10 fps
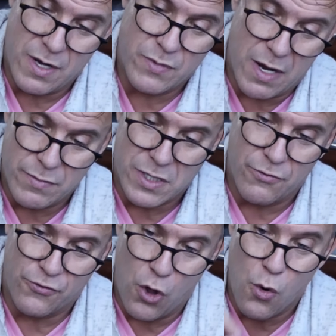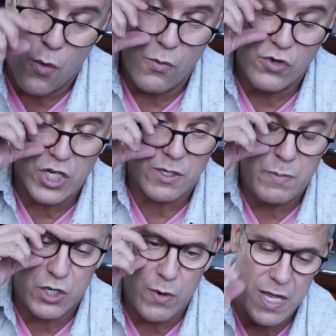sometimes the flow just
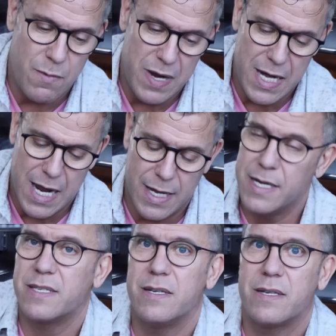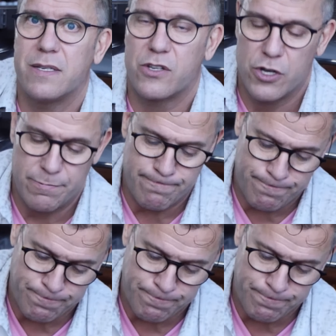between the media isn't as good.